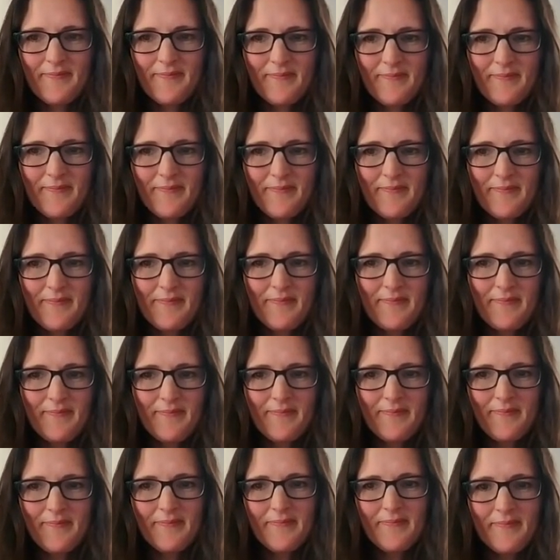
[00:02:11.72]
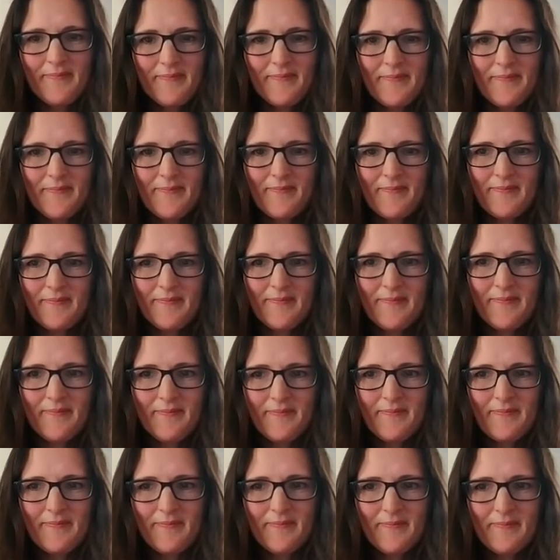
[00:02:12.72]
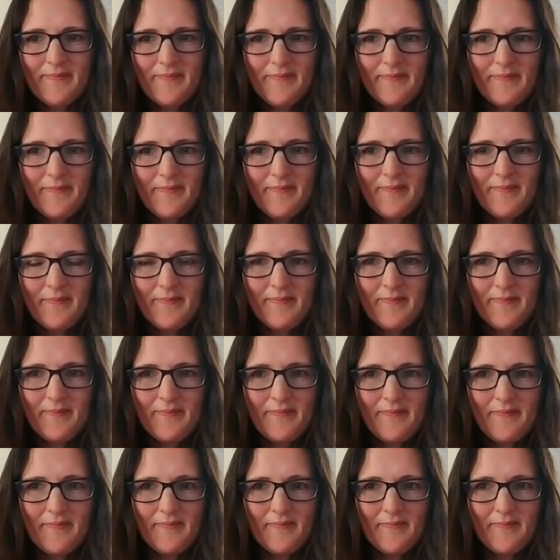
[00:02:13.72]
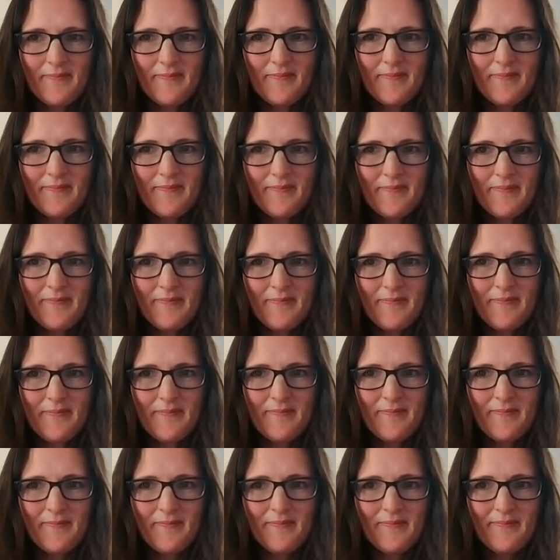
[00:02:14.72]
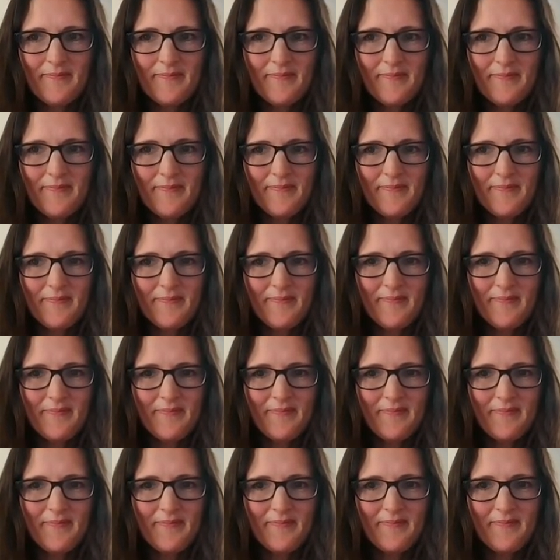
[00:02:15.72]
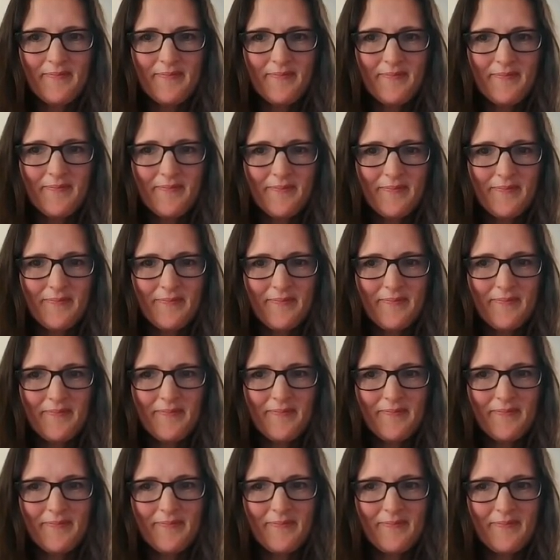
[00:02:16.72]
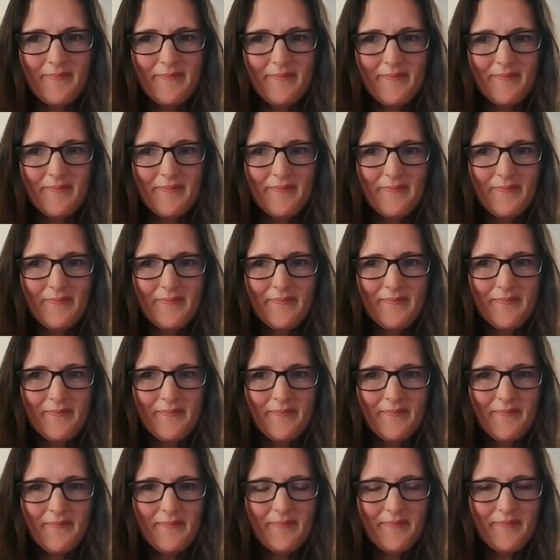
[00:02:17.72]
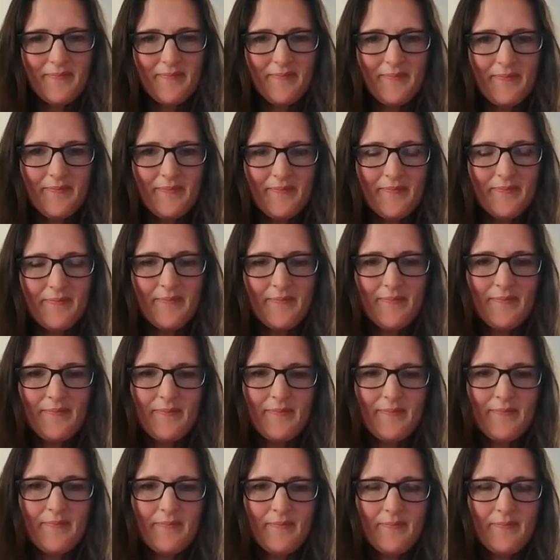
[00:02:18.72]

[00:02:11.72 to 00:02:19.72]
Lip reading: (silent)